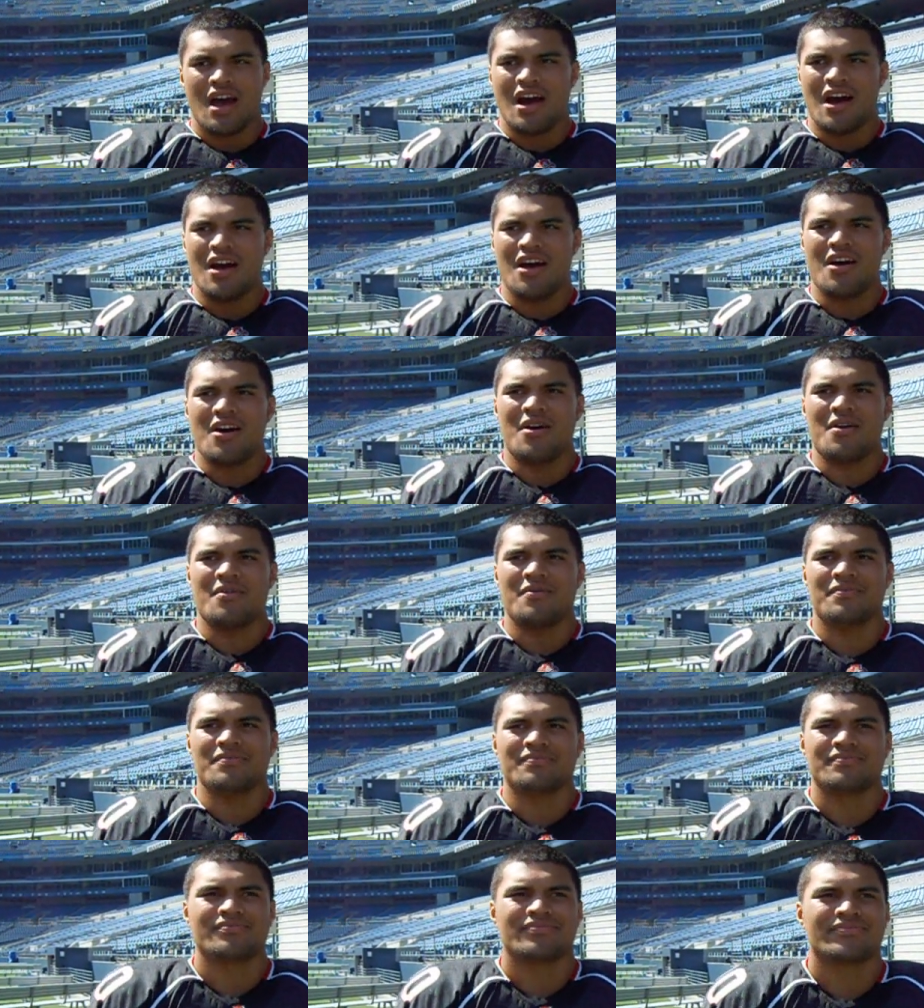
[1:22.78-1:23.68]
Um,
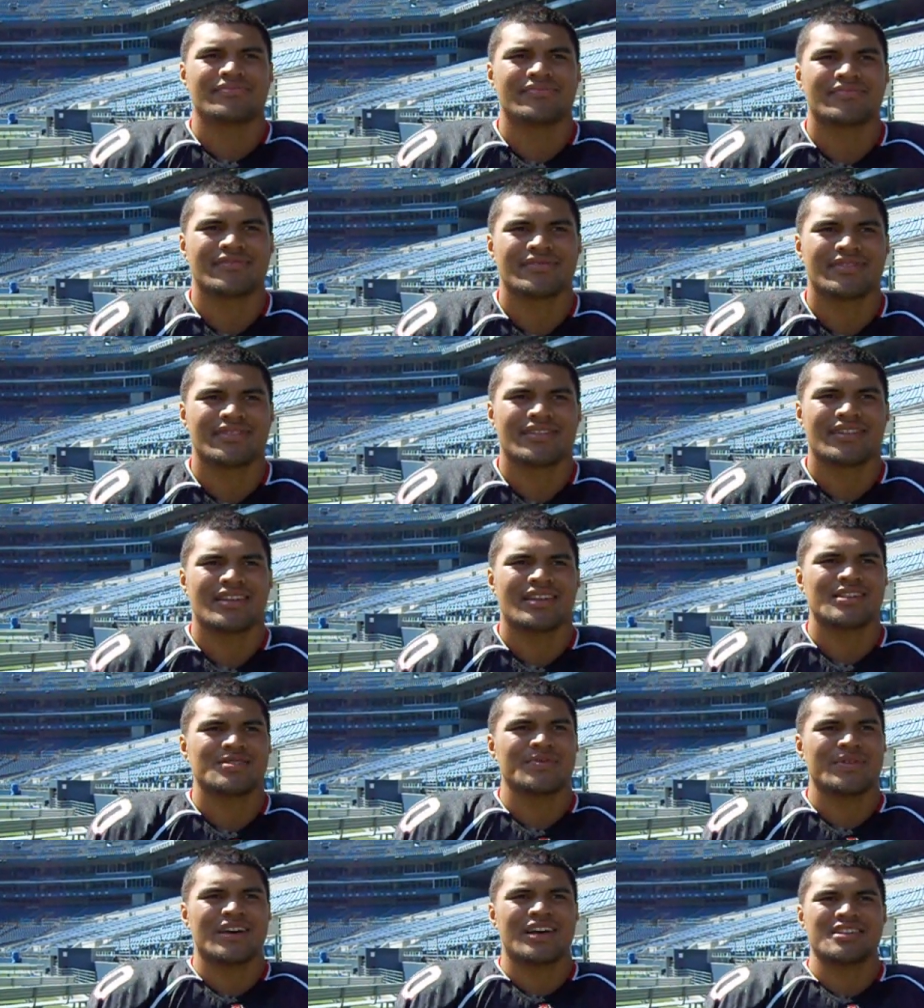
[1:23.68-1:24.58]

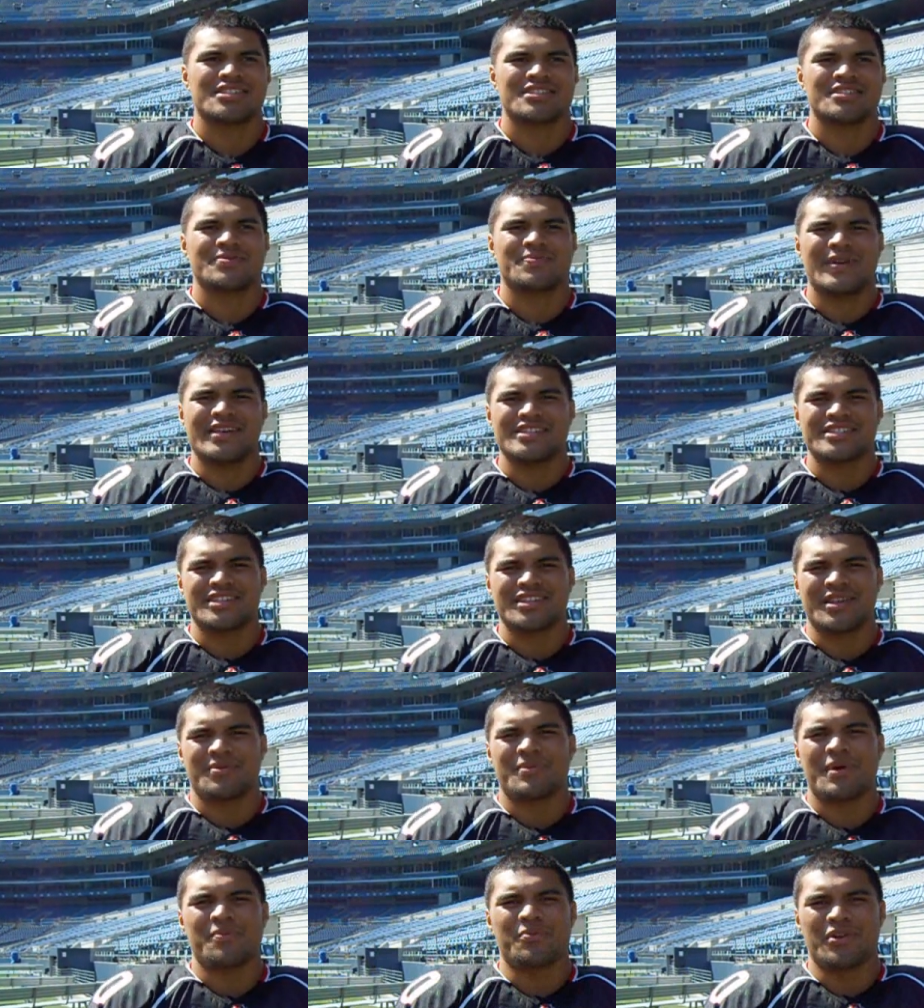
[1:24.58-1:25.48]
he's my cousin, basically
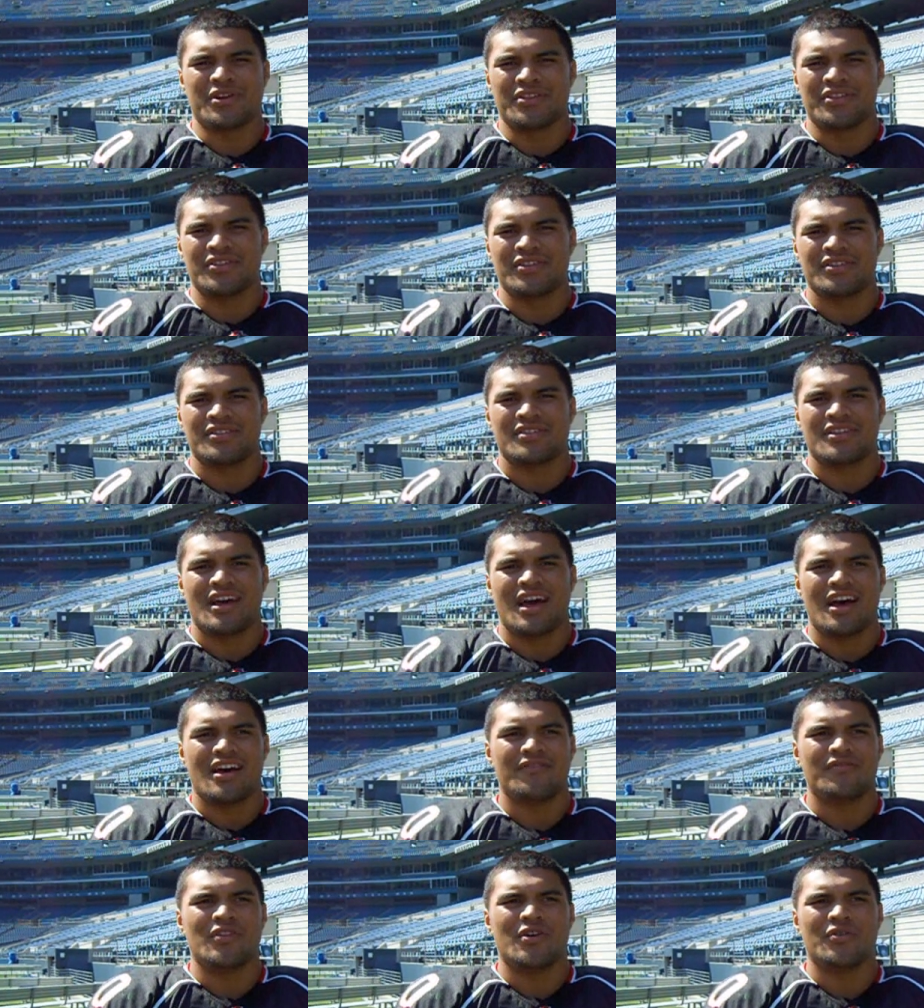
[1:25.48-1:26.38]
like my brother.
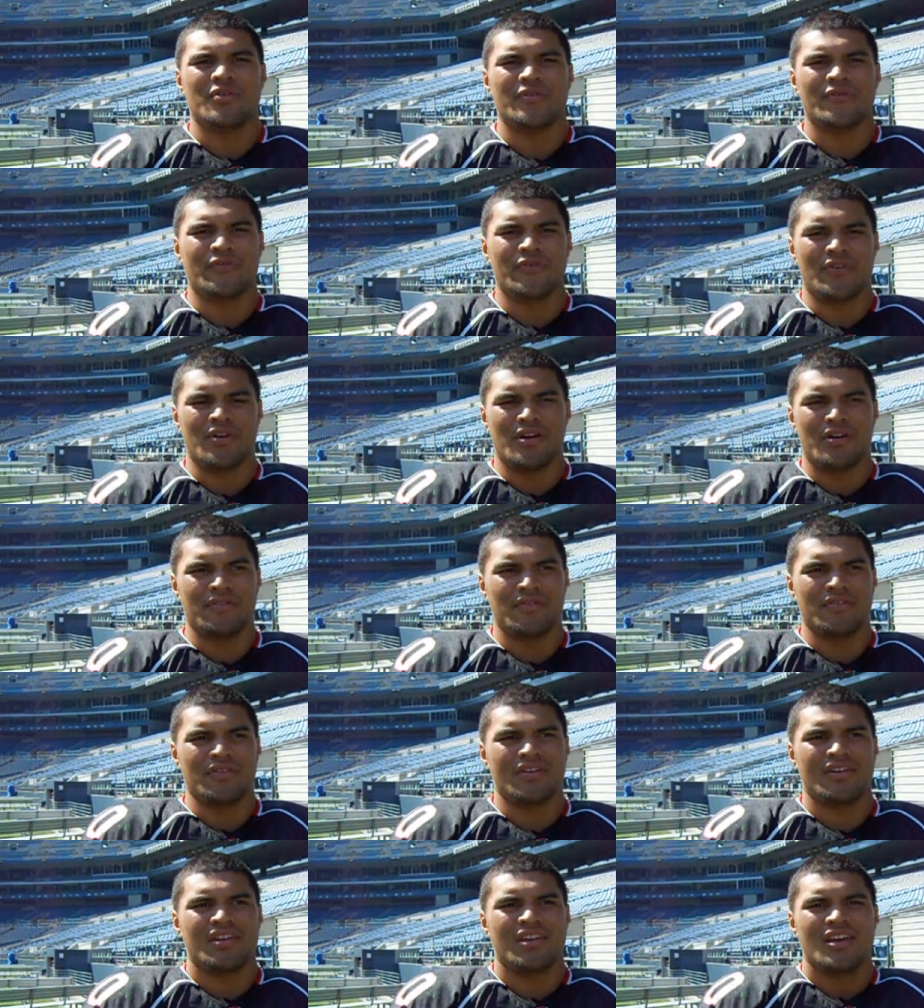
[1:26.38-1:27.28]
I've known him forever.